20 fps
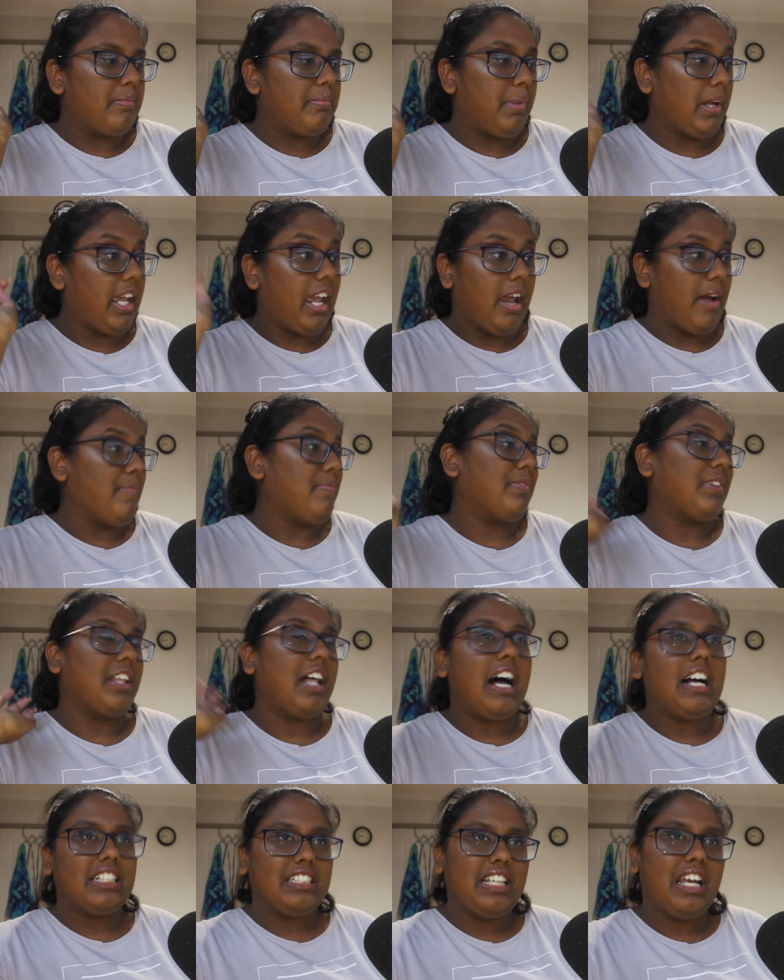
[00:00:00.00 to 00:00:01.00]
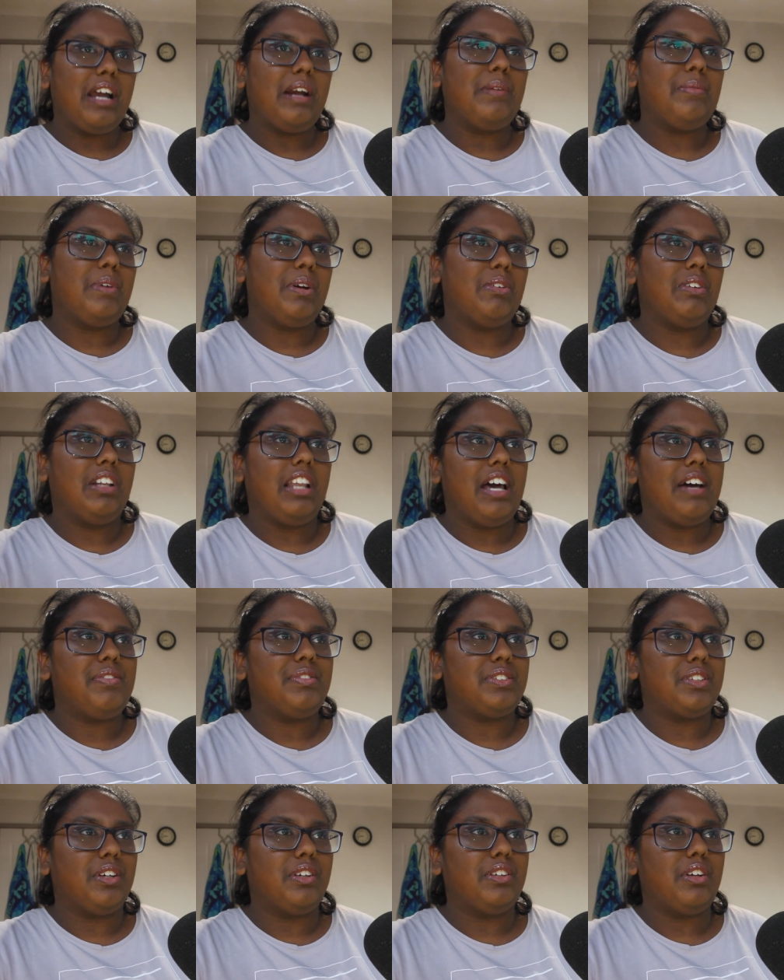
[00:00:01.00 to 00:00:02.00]
But yeah, last time we were
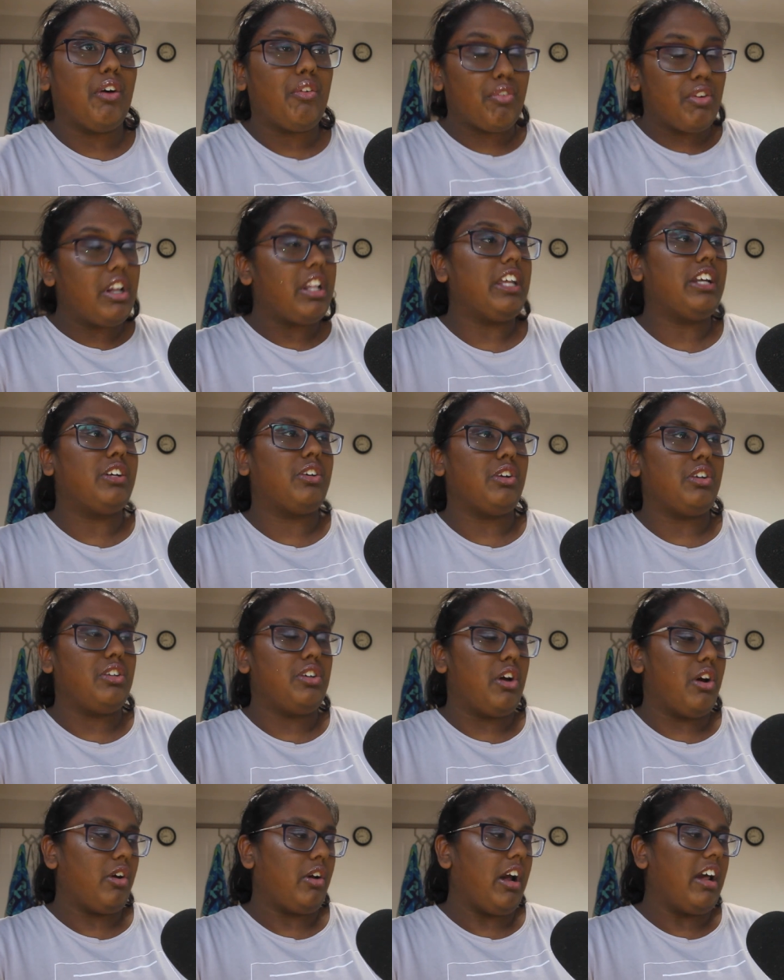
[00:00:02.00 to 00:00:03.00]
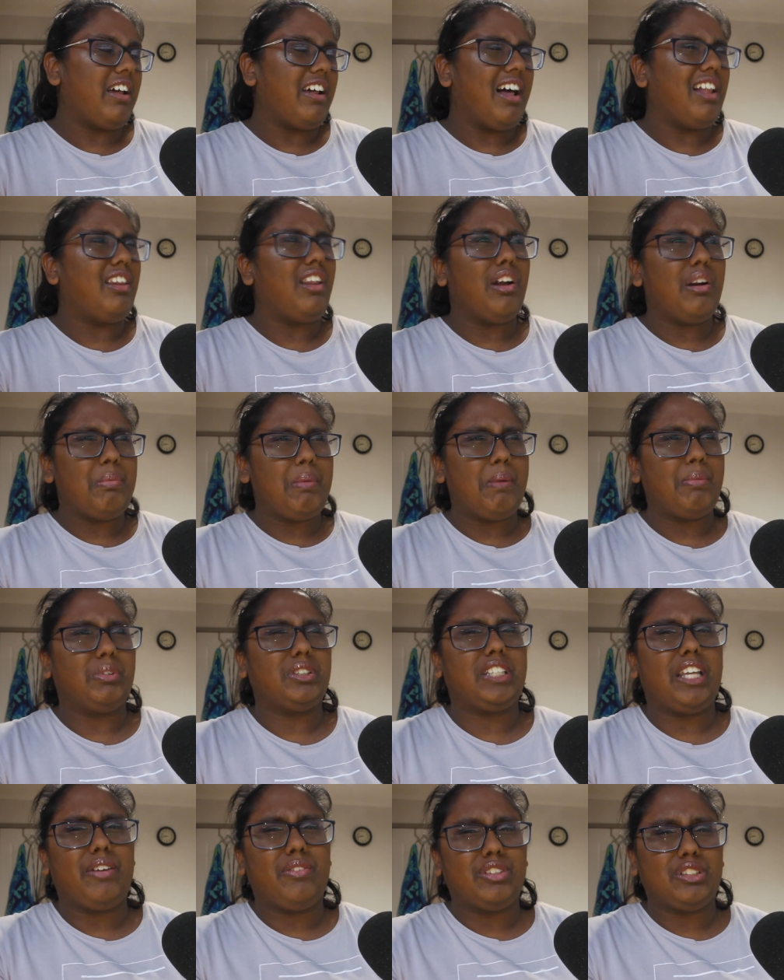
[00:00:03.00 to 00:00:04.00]
left on a really good note. A lot of
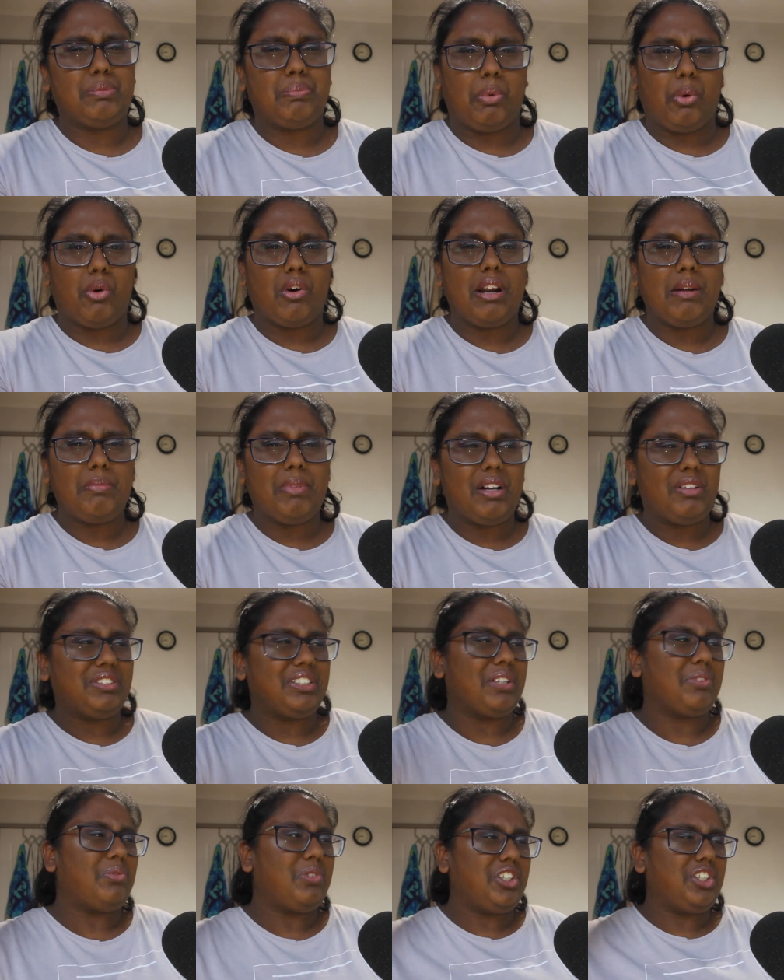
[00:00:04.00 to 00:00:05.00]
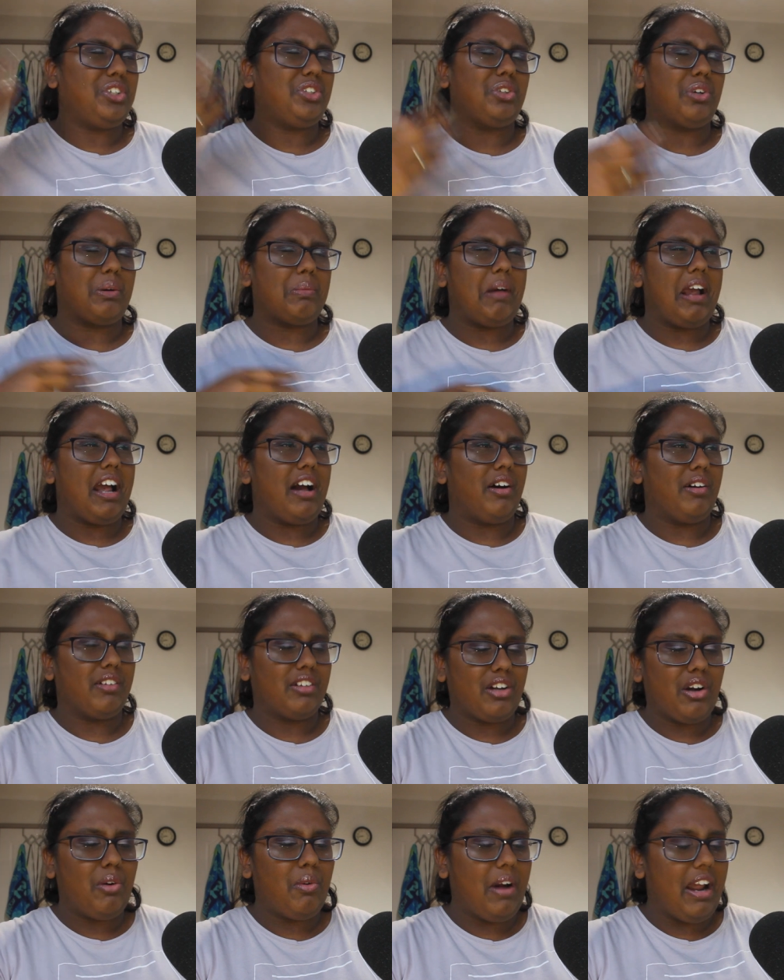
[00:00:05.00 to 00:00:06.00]
people say it was boring, but I was like, what you talk
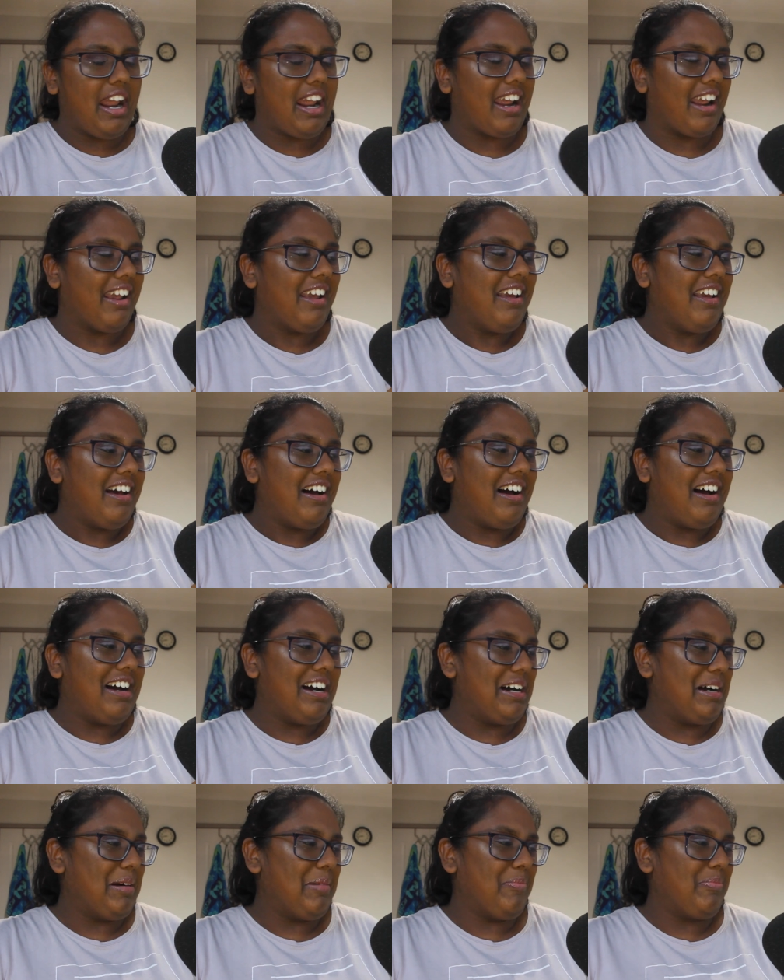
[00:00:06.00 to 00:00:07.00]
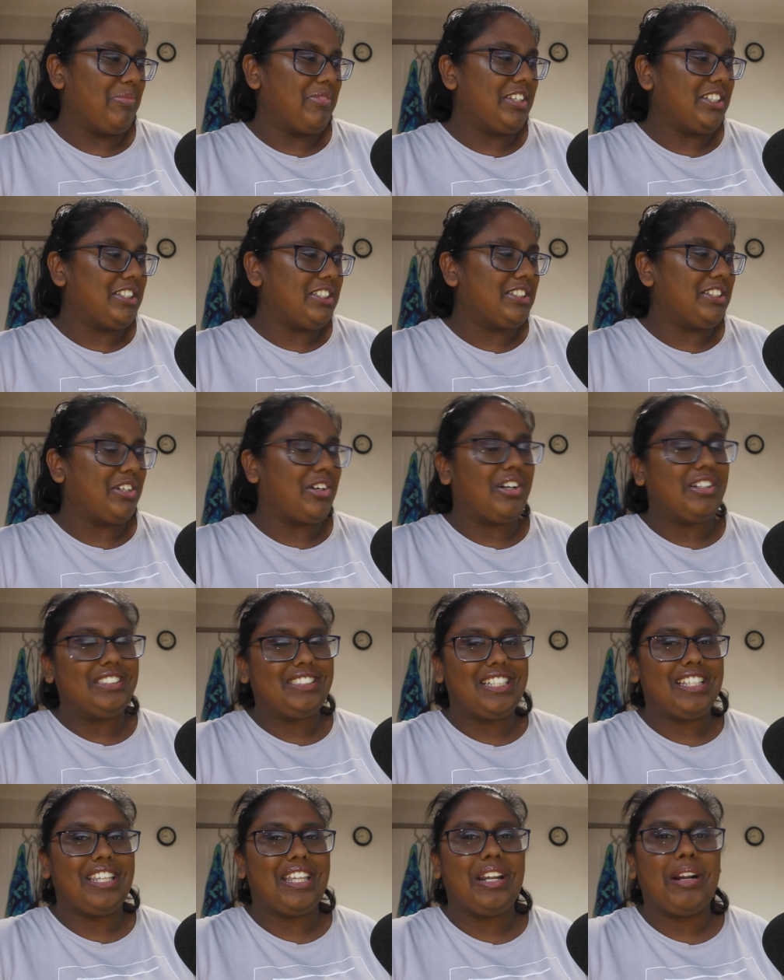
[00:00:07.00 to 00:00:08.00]
about? Go away. This is the
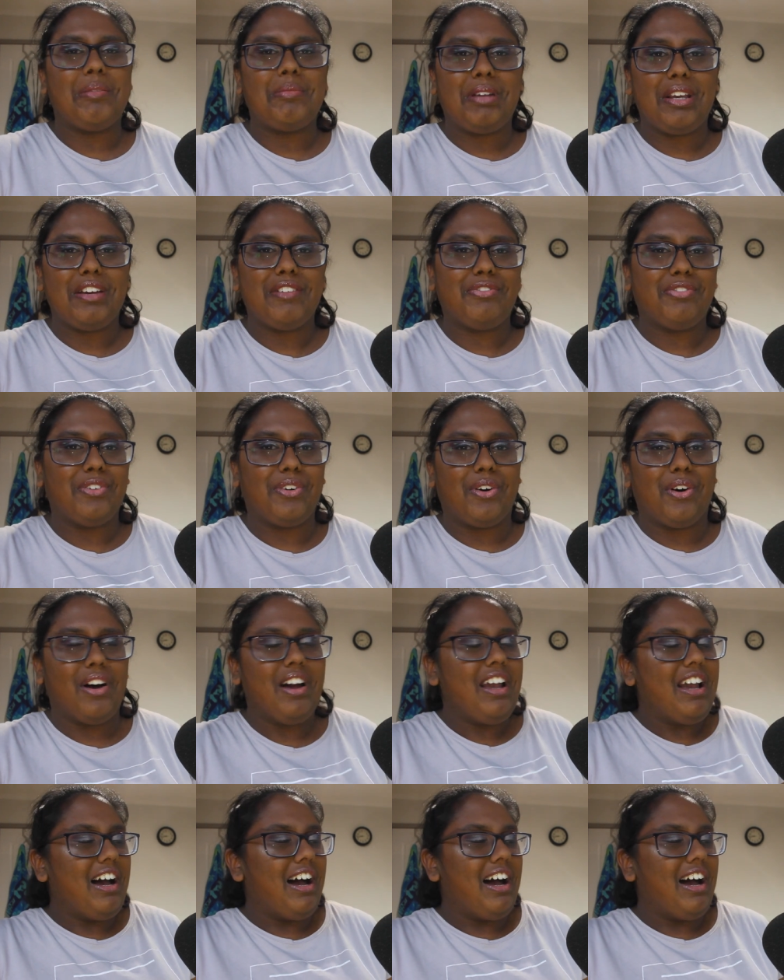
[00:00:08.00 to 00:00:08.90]
content that I'm here for.